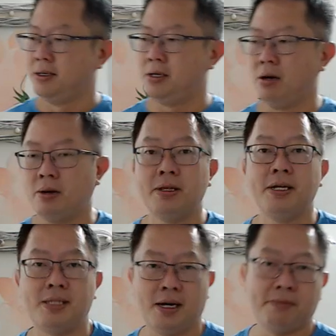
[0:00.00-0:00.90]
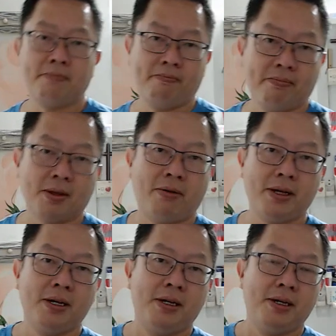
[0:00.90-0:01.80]
your model is done. Alright,
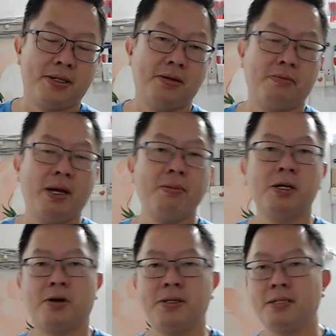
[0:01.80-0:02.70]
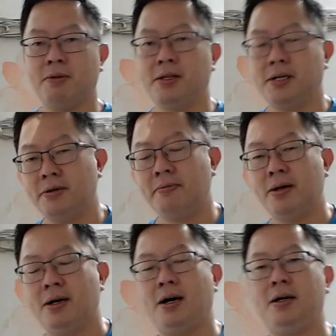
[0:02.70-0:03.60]
so to be able to draw this model,
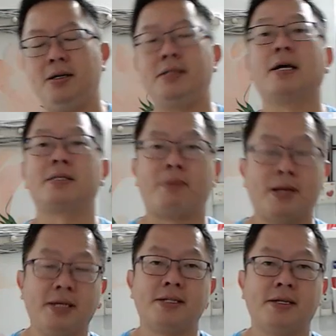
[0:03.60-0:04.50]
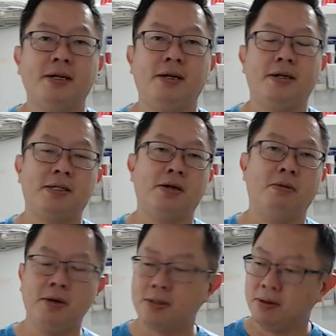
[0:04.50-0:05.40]
it takes practice. So
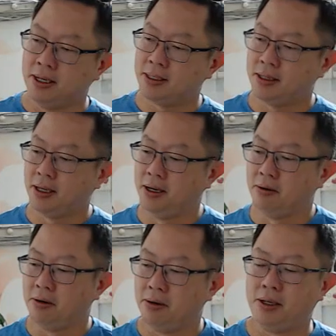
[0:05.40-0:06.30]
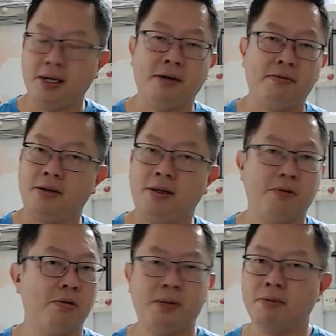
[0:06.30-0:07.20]
most students, they
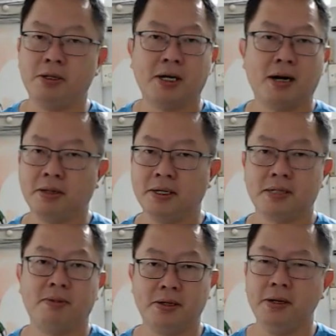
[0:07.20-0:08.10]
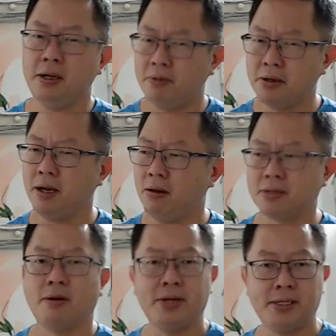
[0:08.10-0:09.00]
won't be able to come to this model, even though it looks
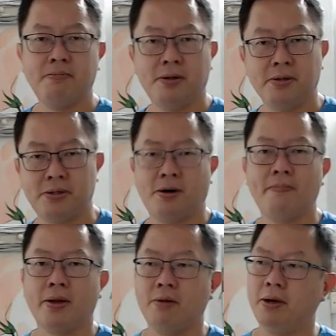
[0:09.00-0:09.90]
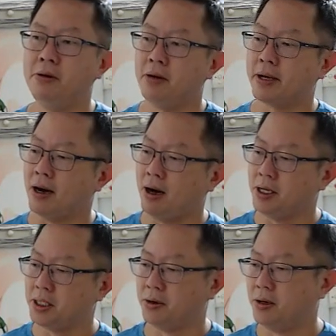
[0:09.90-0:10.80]
very simple to draw. When you look at how I
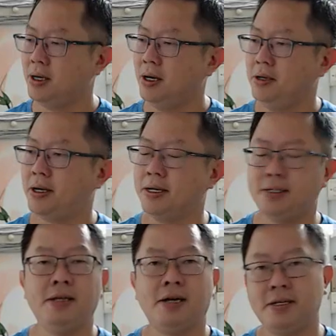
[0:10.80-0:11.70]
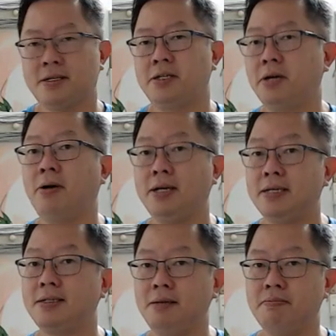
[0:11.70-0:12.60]
draw, you can see that it's actually quite
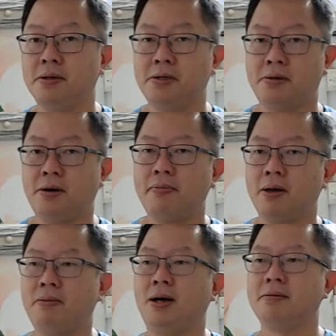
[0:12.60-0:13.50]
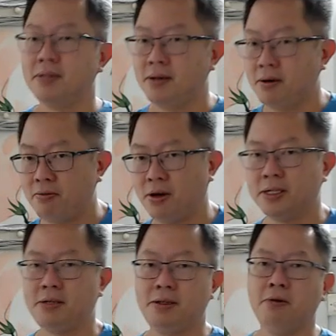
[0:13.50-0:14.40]
simple to draw. But for the
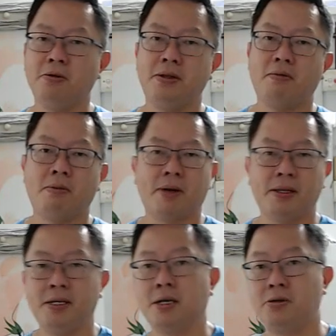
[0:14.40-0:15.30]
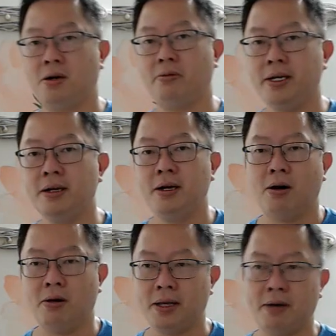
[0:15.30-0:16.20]
student who never practice the drawing
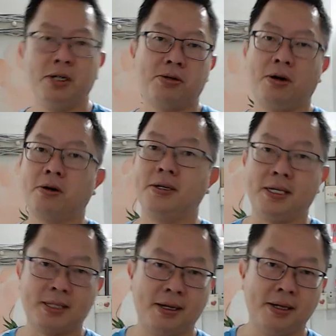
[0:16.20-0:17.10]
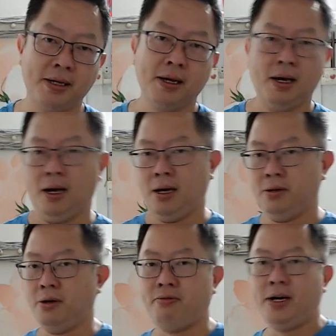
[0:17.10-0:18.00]
or never draw consistently,
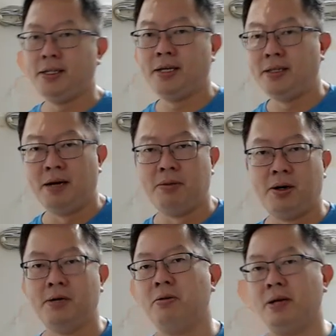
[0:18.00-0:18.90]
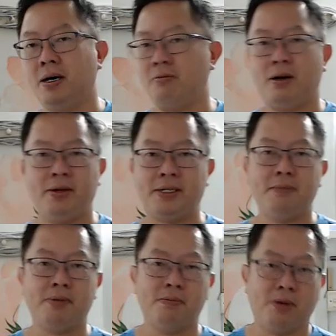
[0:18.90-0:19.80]
you'll find that their model will be a very
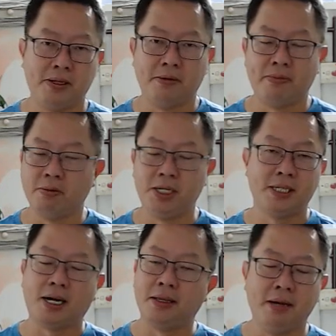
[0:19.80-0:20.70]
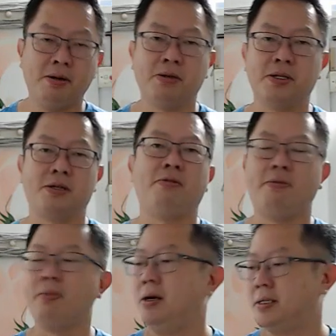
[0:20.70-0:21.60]
simple model, which is unable to solve.
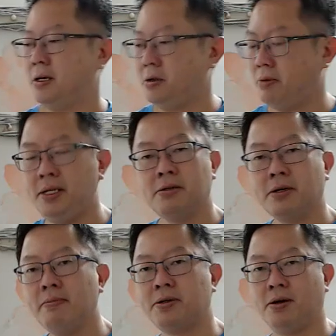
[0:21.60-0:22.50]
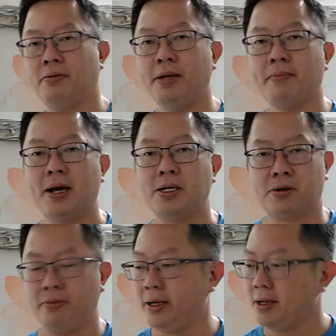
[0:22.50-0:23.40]
So you will need to keep drawing,
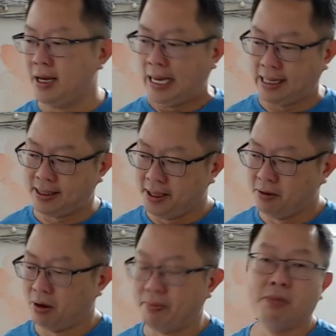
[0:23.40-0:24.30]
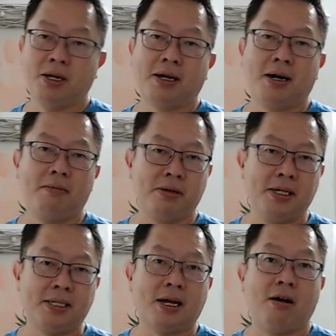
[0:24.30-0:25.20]
and then you will be able to come to this
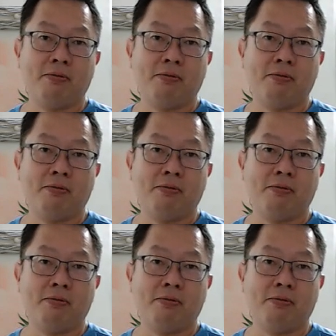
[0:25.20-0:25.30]
type of,